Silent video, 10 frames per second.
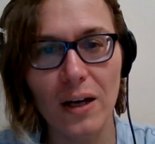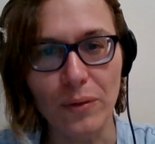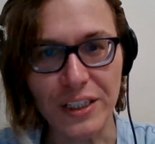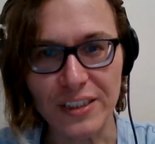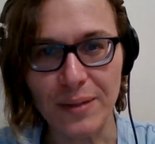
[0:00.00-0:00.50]

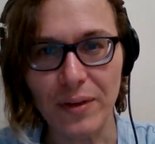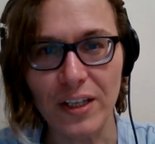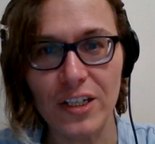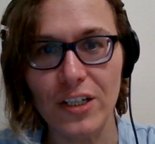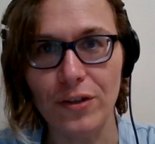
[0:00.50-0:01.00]
which is something
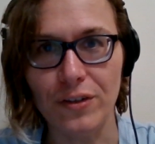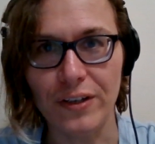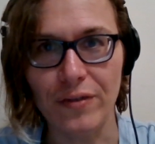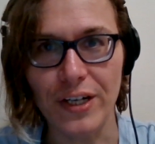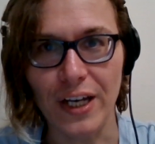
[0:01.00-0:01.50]
that she uses
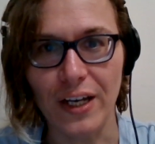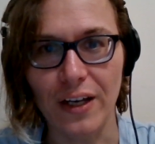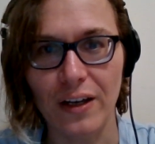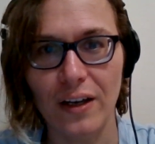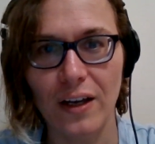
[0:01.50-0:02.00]
every day.
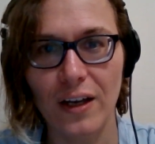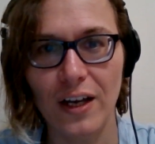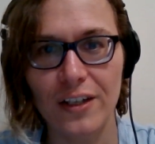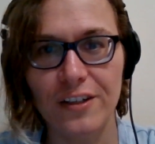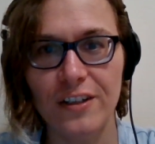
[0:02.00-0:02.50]

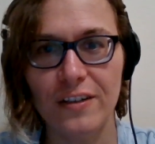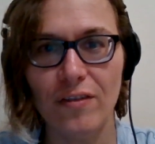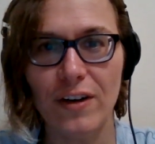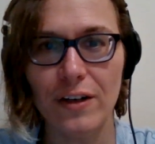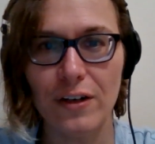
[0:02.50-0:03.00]
And she's a
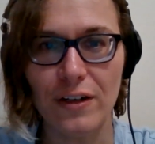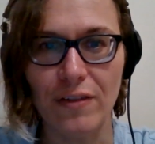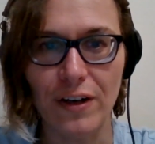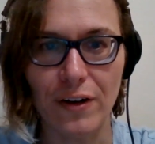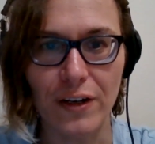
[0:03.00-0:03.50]
very,
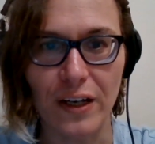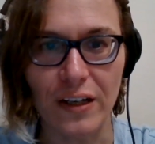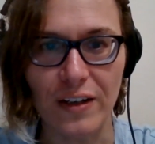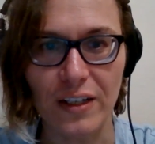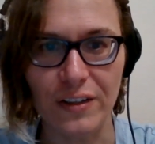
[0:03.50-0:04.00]
very
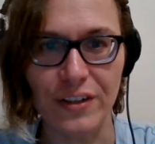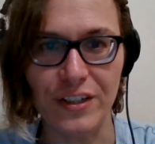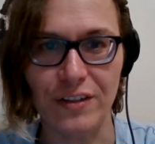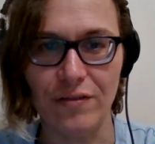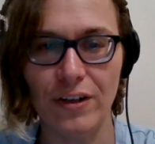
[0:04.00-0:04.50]

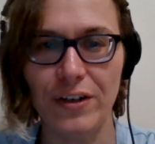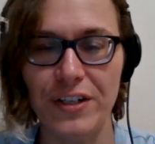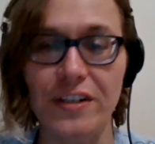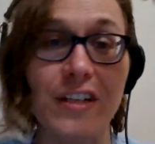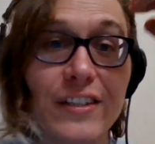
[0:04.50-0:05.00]
intelligent, very
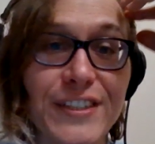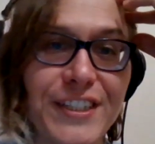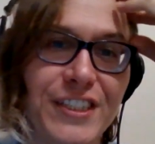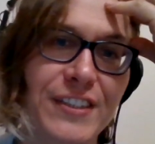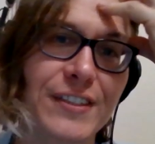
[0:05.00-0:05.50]

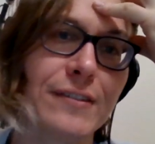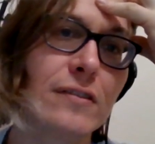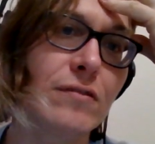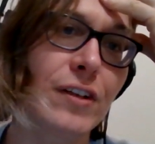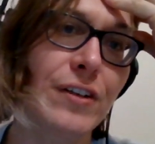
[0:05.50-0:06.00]
diligent,
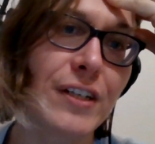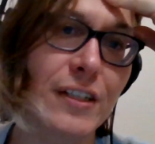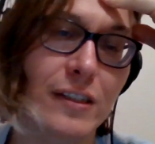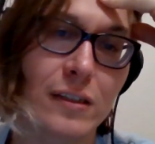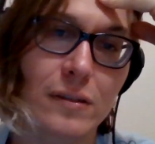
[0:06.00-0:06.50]

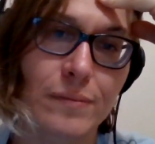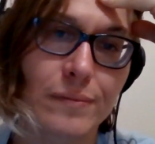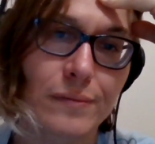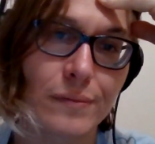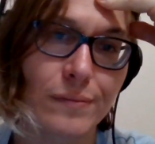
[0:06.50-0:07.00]
very
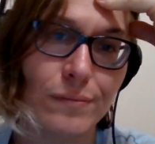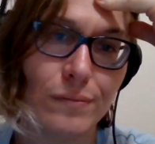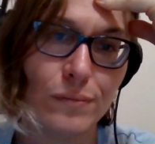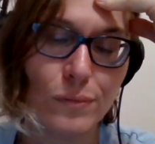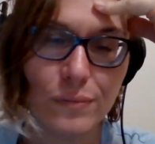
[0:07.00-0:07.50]

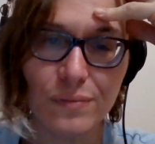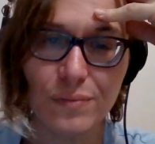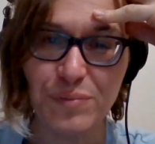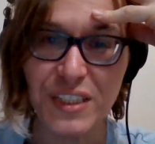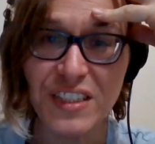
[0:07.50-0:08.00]

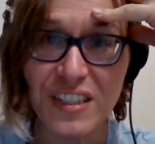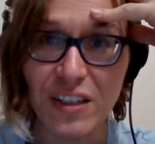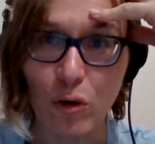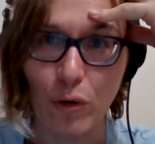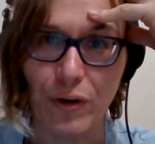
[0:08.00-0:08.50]

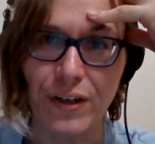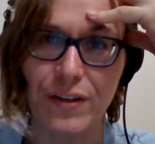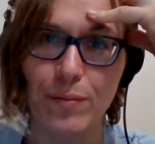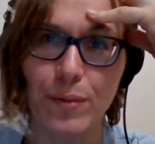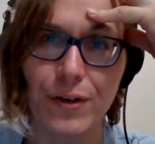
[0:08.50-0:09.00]

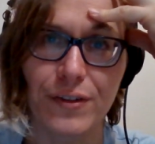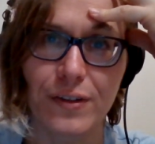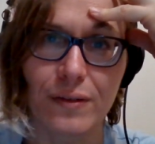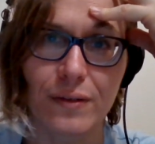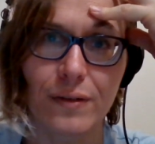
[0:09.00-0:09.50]
detail-oriented
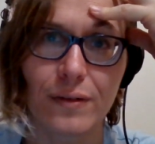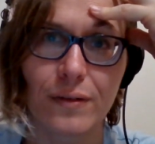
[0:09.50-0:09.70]
person.